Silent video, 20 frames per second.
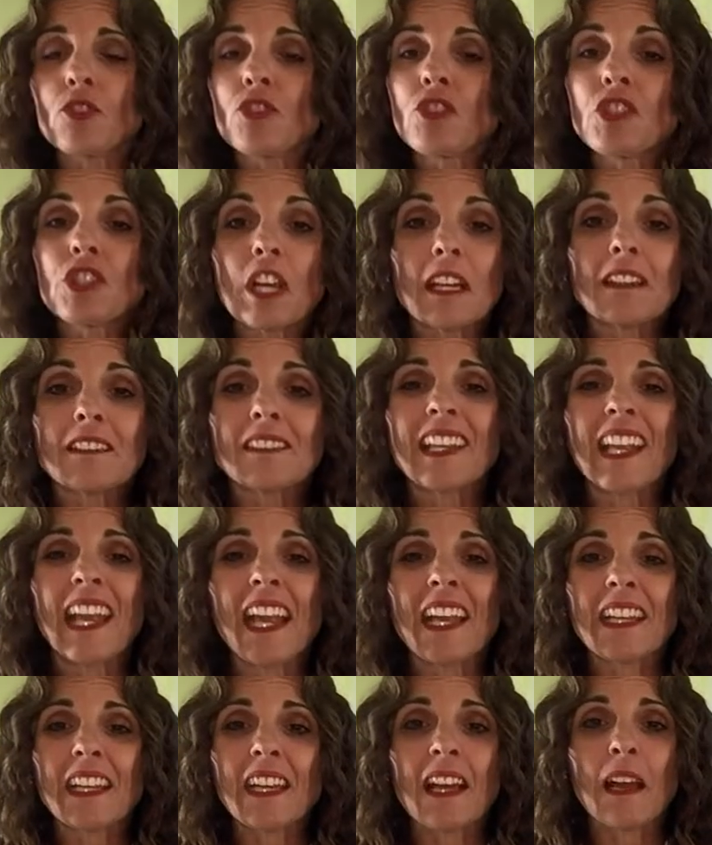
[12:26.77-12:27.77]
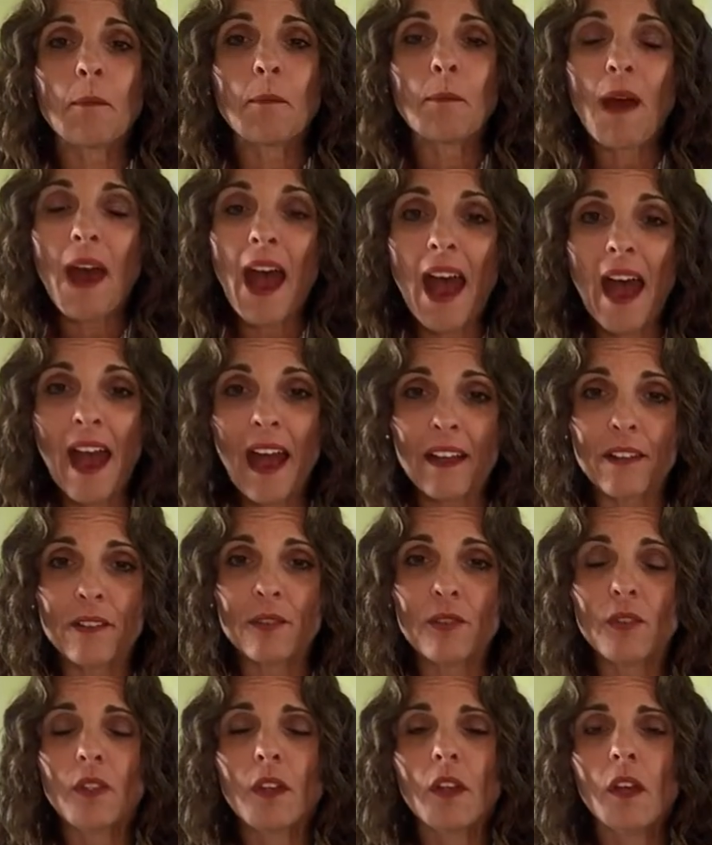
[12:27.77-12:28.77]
just can't get past